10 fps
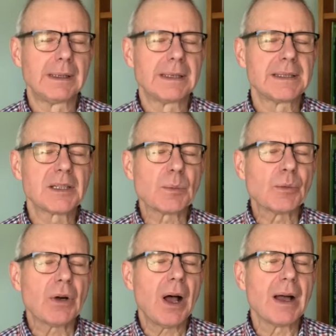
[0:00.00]

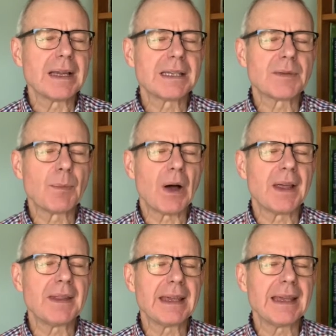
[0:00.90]
surprised by
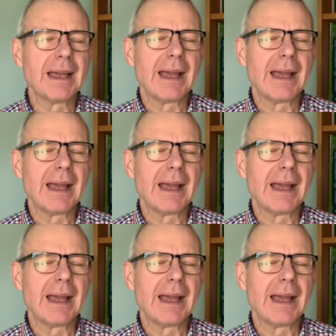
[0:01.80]
the